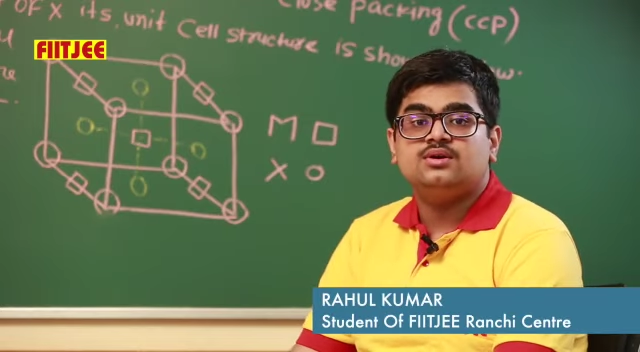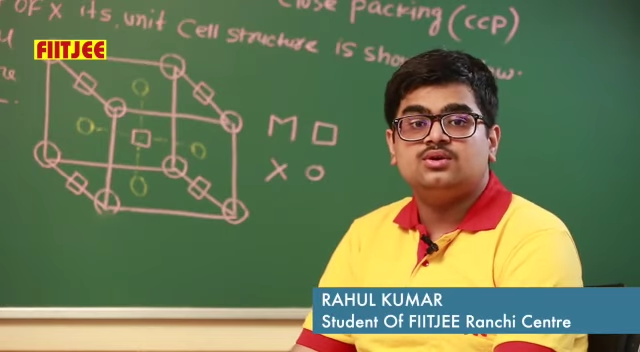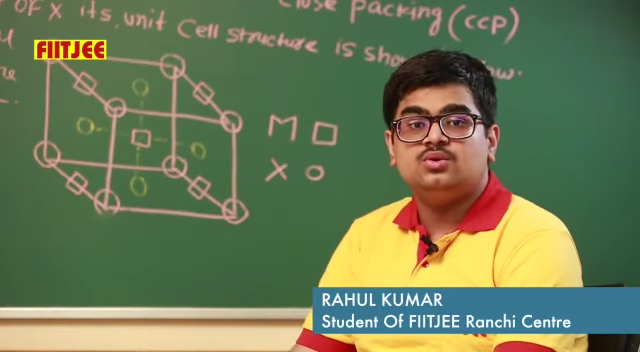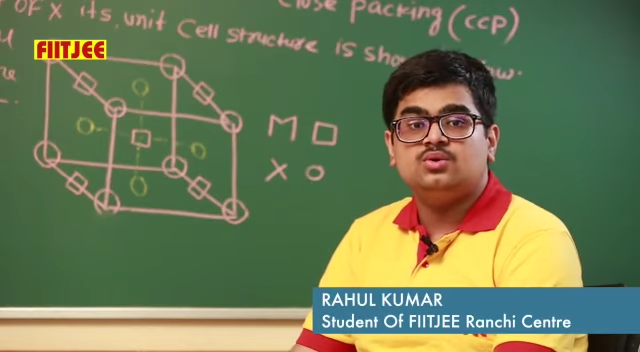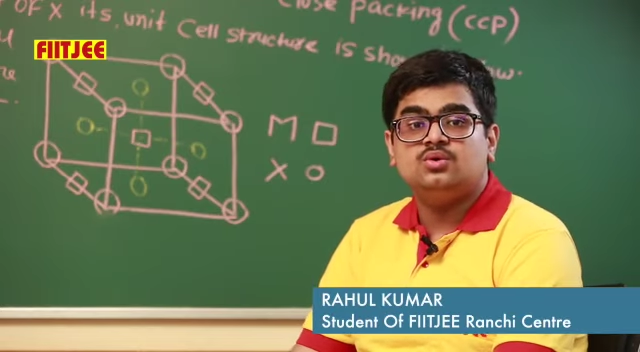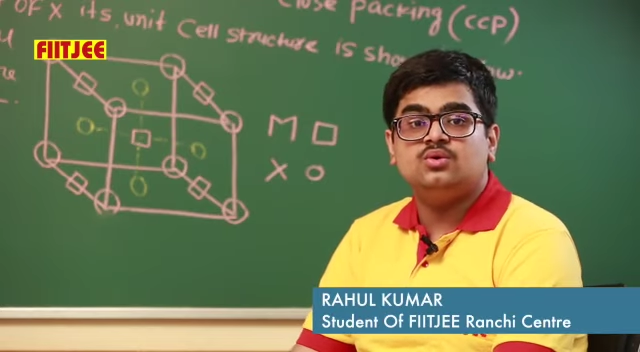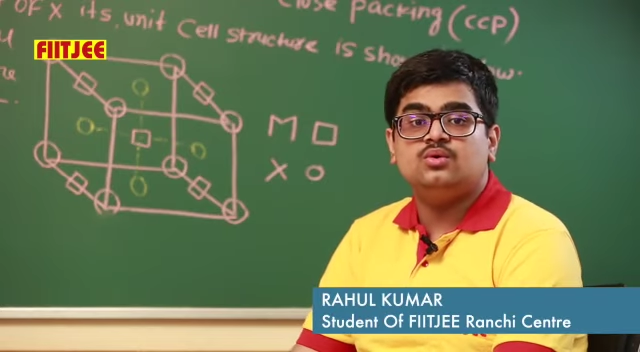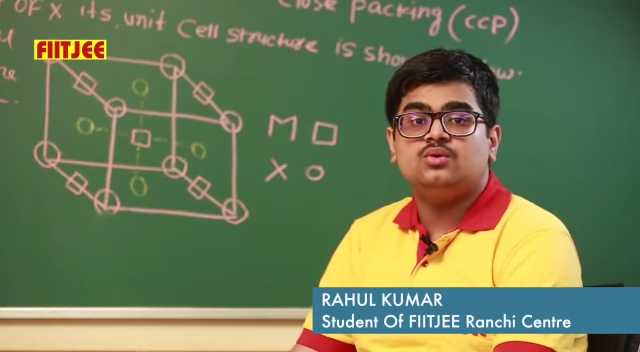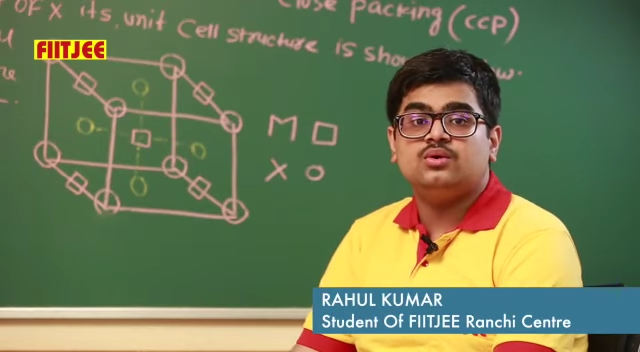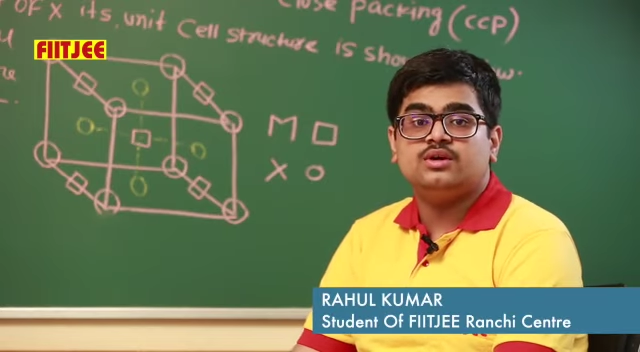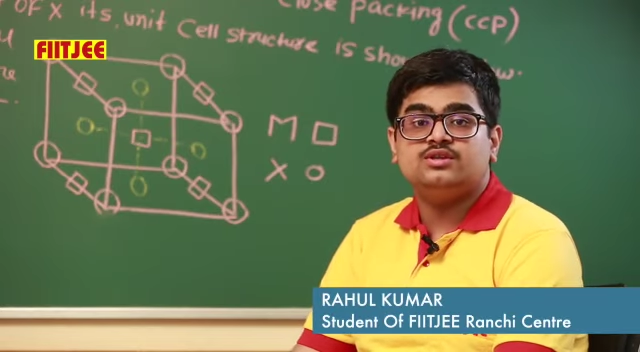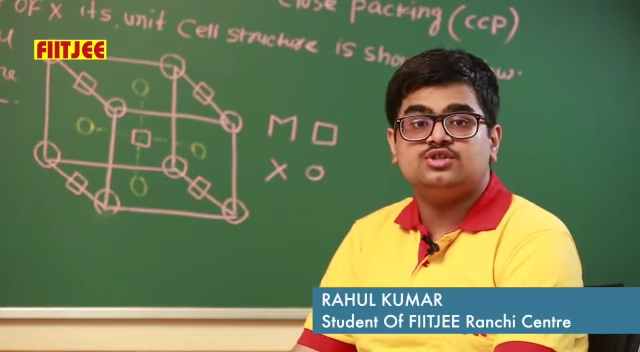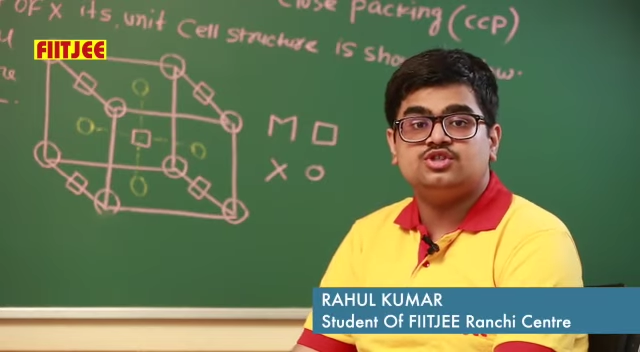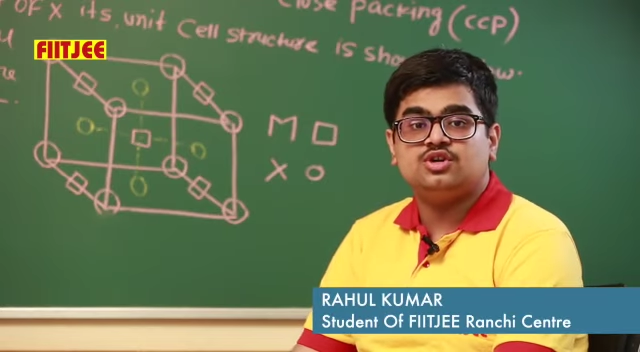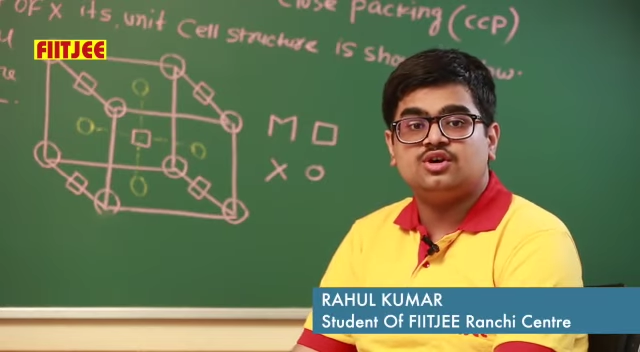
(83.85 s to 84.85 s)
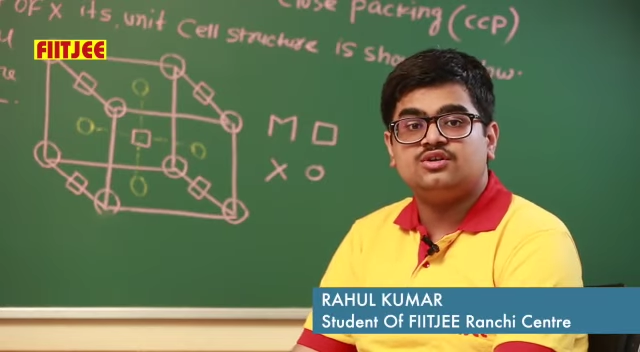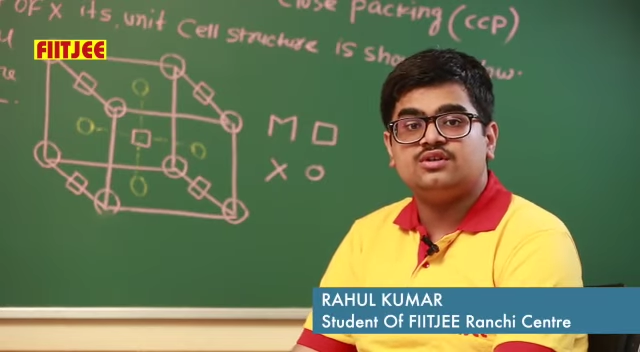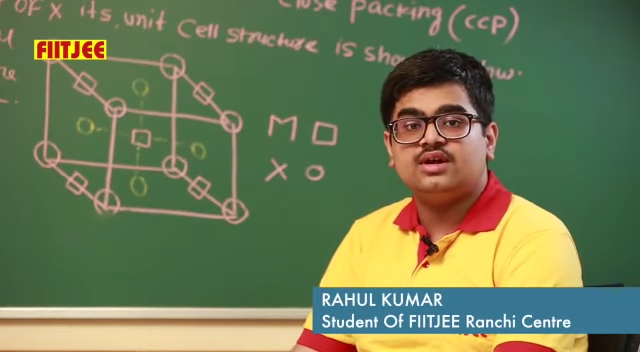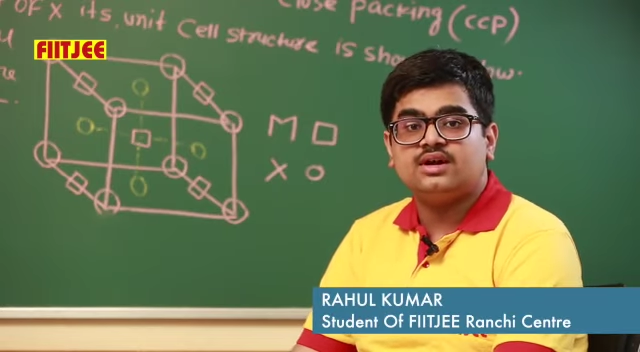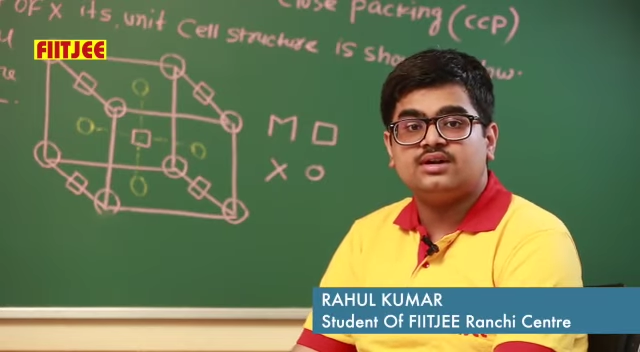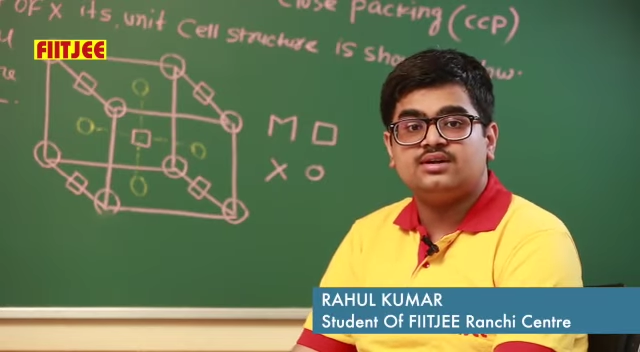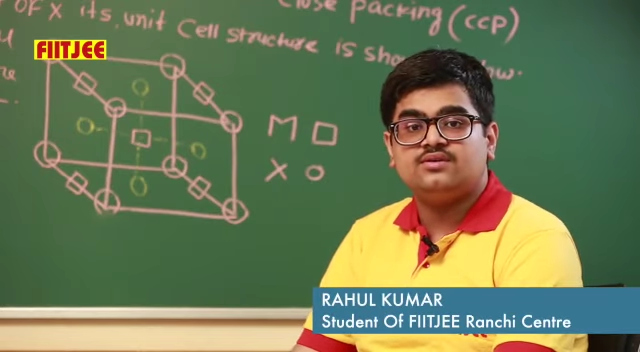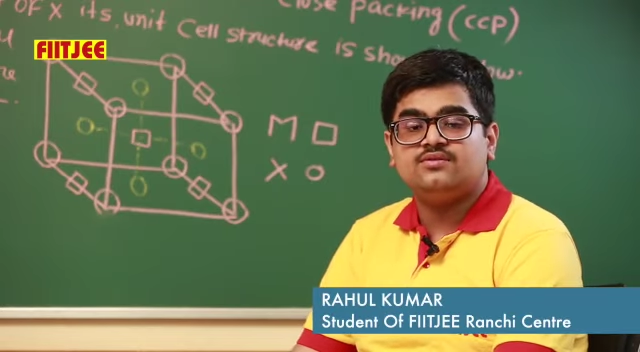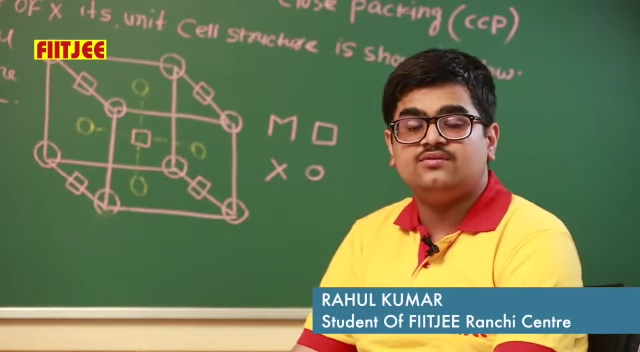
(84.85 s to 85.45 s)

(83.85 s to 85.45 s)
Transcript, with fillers: to ensure that